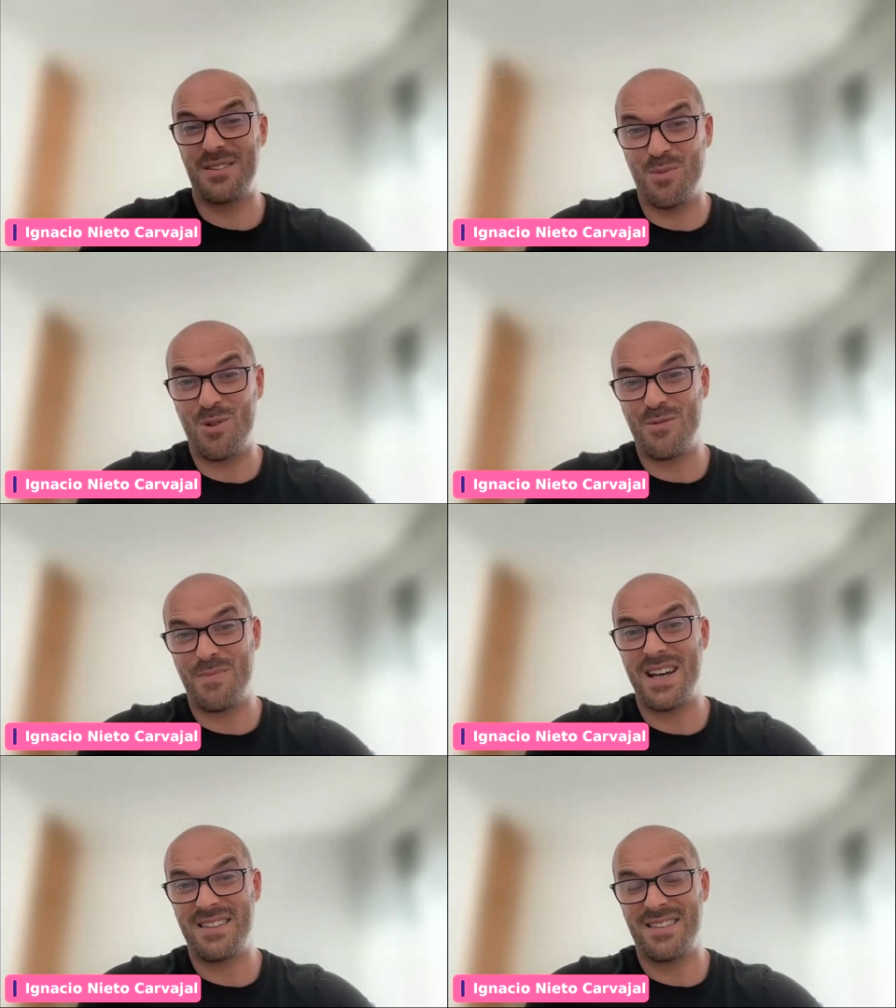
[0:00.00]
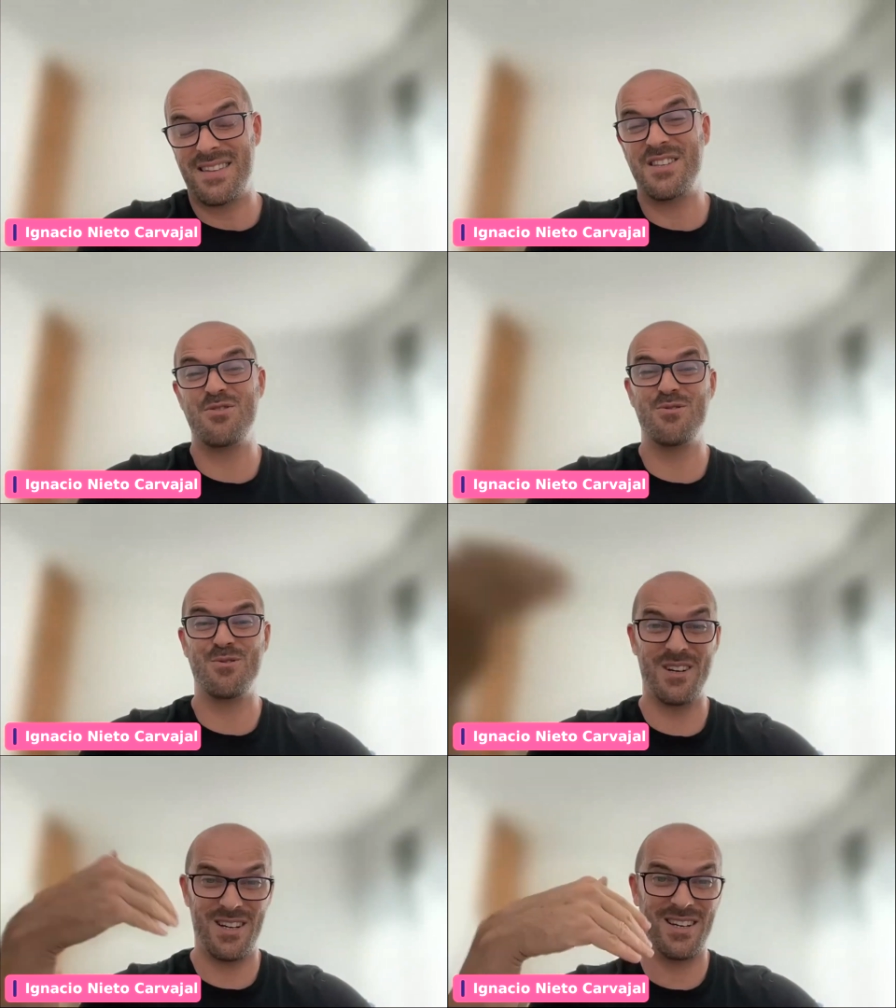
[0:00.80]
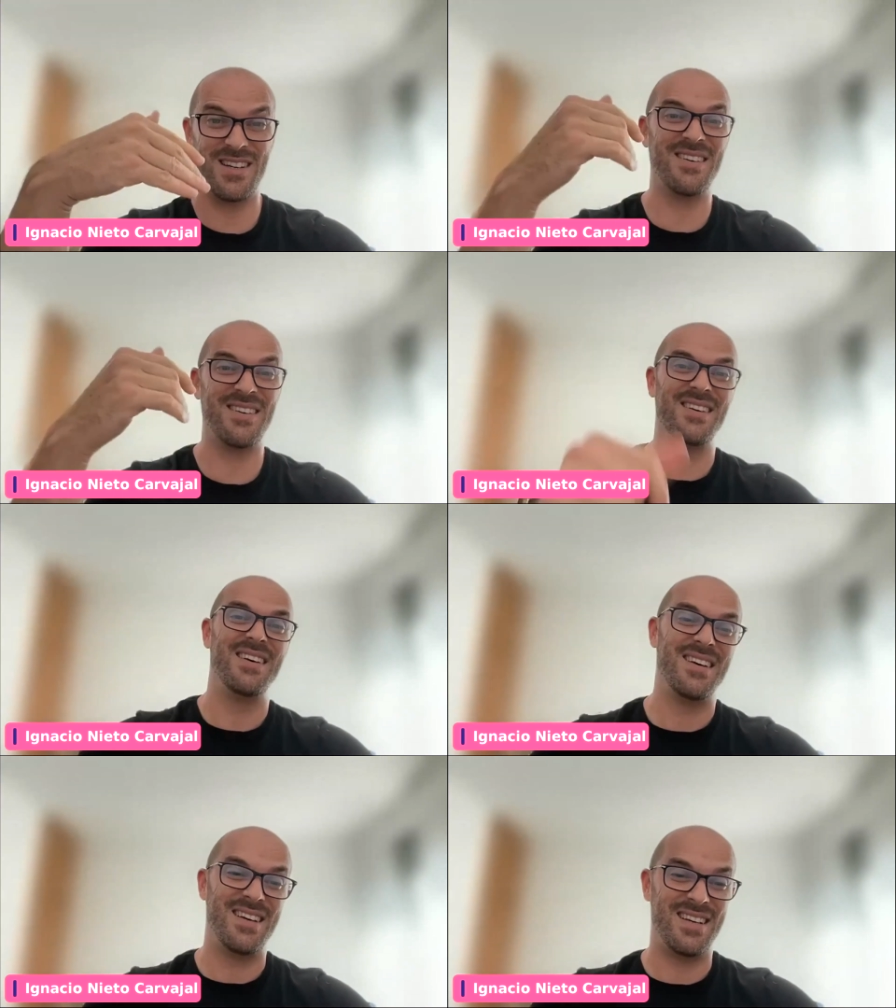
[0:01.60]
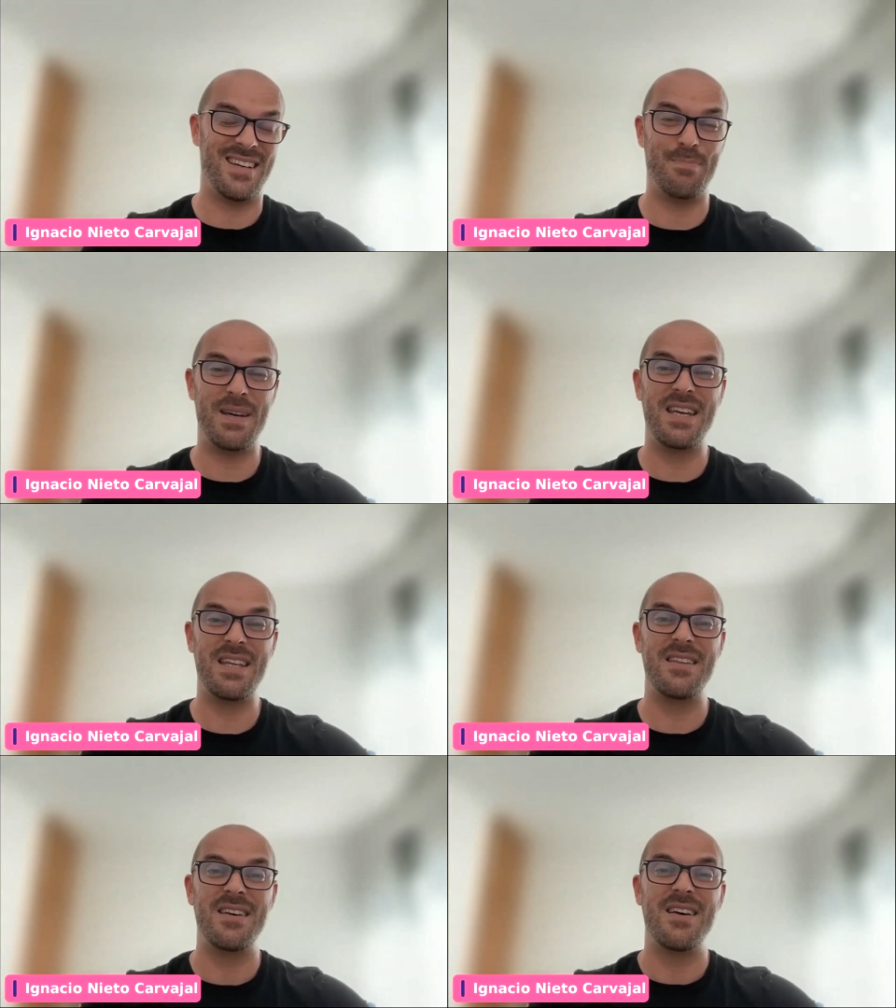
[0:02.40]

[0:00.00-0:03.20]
more VAT than you paid,